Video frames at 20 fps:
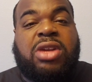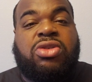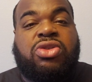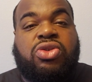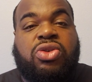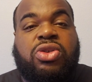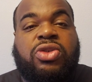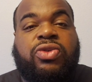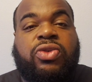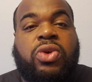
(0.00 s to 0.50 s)

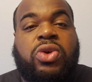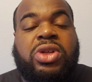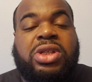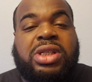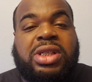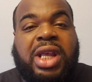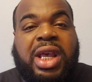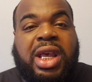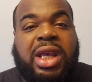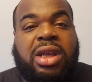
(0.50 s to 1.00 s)
George Floyd's
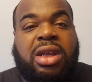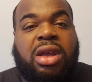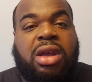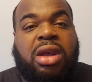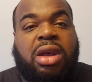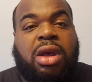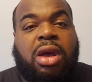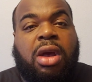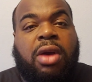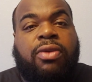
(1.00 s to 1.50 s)
neck
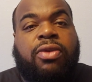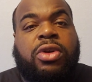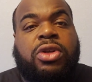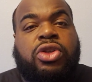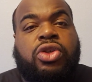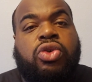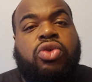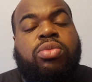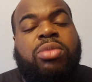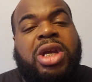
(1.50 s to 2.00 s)
for
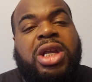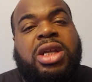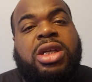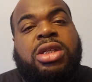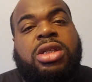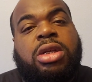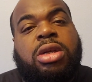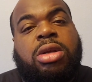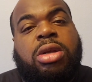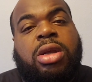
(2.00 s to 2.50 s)
2
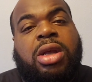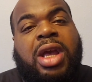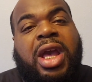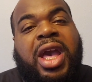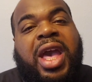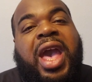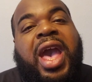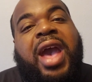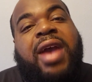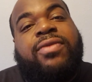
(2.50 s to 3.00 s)
minutes
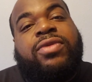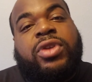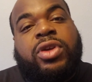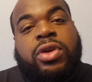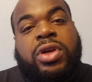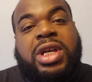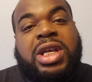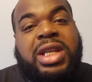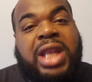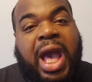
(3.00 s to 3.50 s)
after
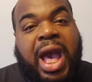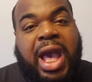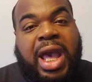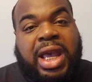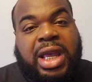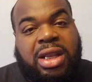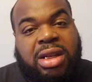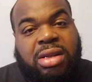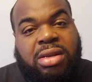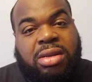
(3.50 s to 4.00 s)
he
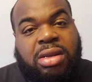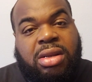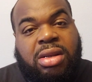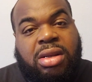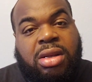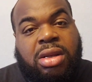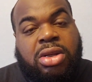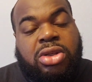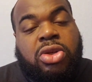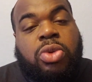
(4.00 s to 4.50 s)
died.
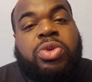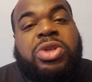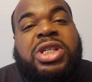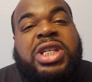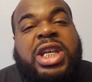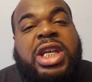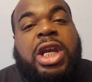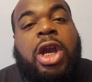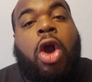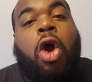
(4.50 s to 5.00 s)
So we're
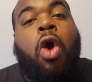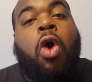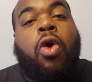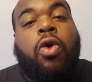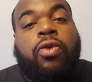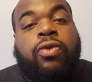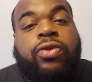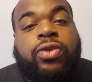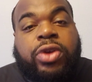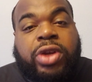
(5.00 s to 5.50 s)
seeing
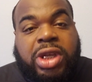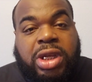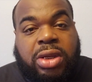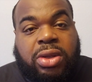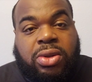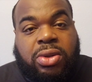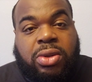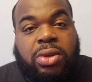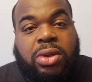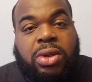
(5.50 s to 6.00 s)

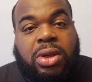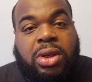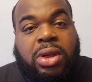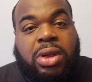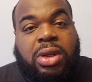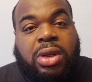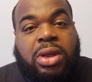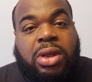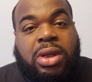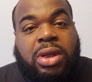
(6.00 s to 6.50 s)
overkill.
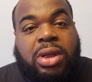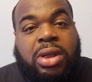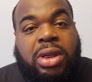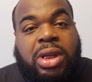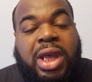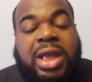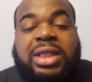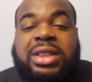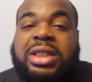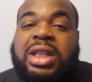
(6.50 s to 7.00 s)

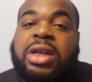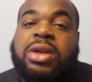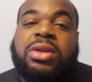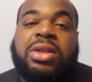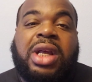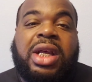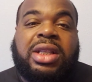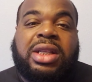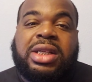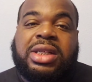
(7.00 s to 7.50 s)
And still
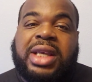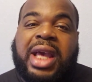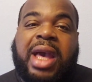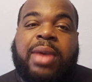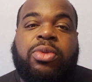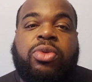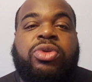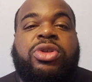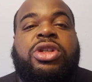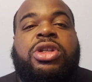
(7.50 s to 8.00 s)
nothing's
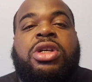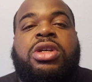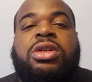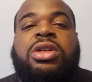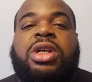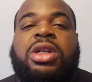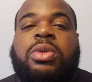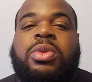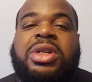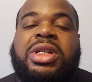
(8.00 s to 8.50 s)
happened. We're still
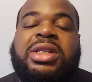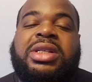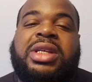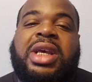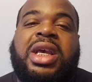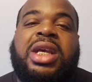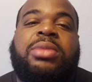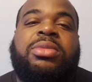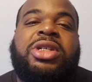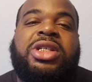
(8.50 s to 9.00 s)
dealing with the
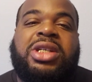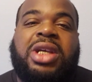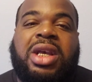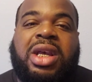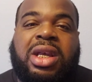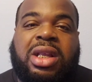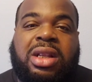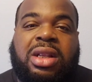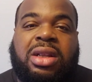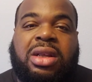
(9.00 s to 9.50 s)
same
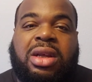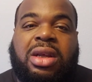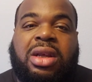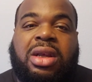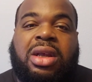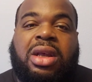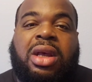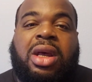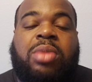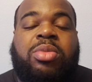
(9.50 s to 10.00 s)
shit.
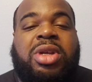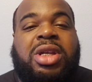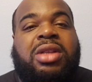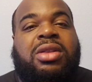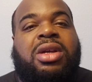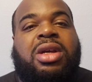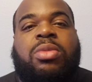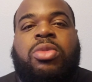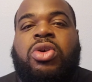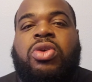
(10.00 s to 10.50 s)
I mean,
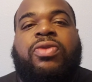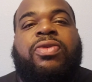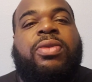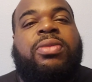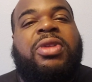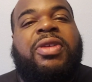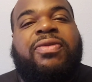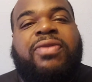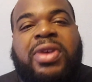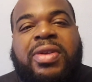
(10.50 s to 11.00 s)
come on, from
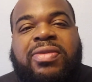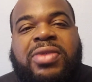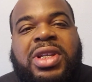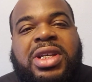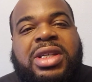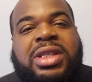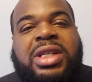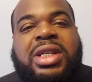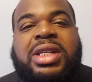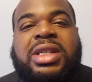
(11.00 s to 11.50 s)
the
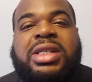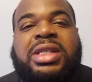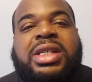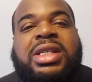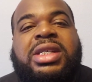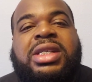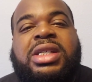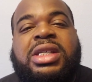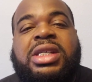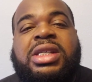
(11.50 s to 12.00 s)
50s to the
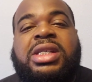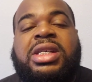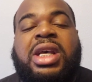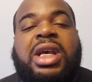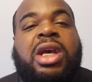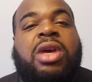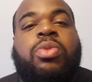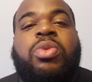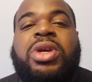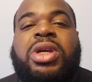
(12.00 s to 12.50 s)
60s,
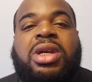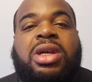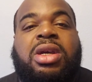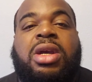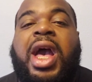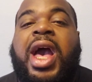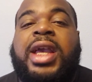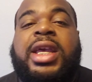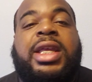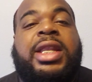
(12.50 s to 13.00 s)

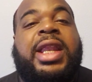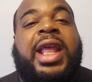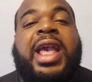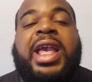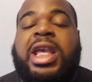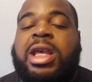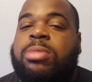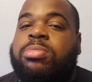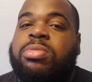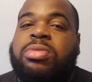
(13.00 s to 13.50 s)
I
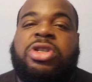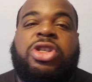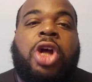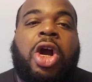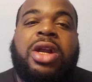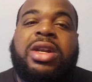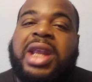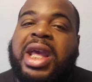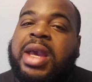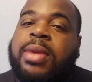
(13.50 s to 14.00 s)
can
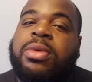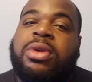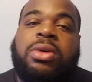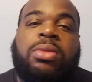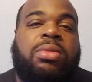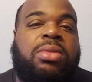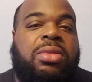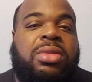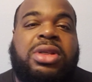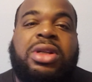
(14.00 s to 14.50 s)
start naming them.